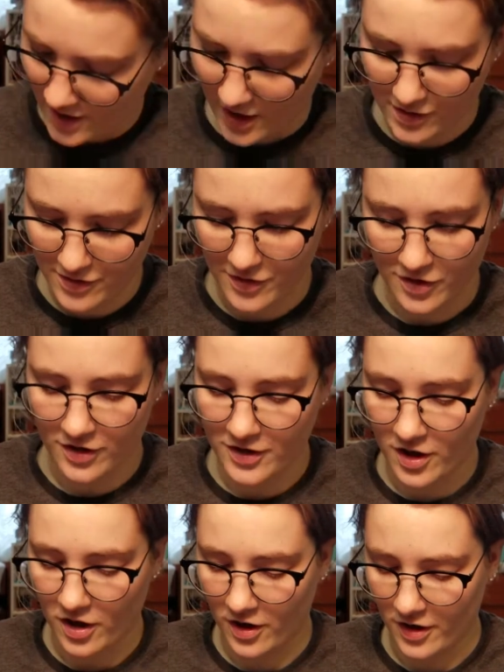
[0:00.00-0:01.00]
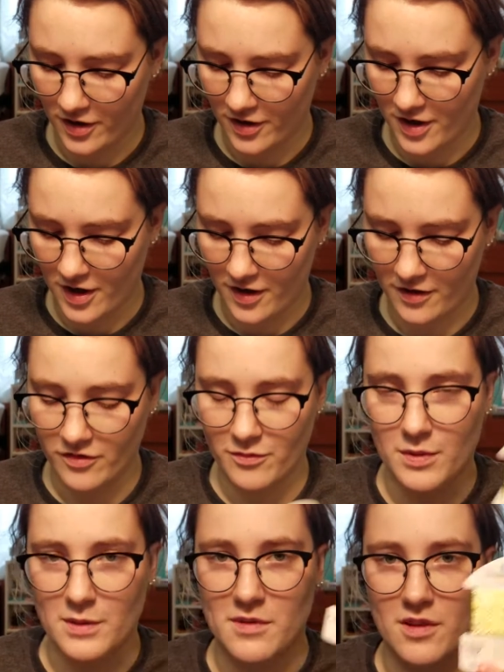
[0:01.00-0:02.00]
a third card of
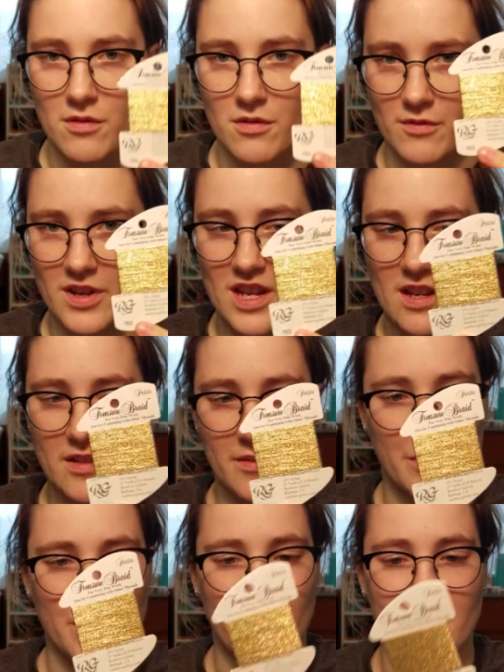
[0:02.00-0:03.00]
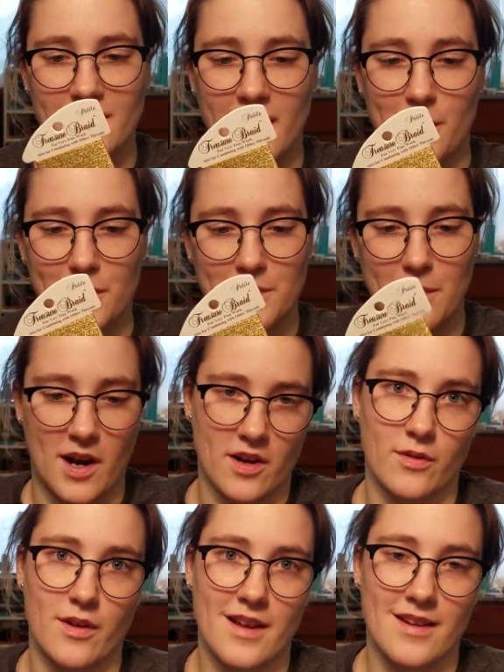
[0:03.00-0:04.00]
PB03 because I was
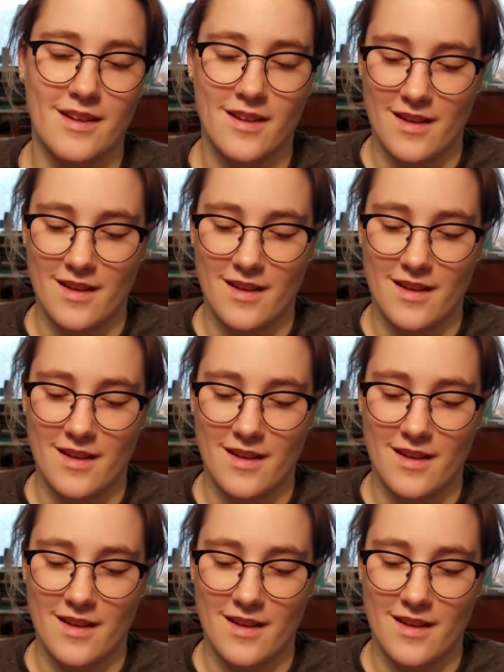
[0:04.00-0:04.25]
paranoid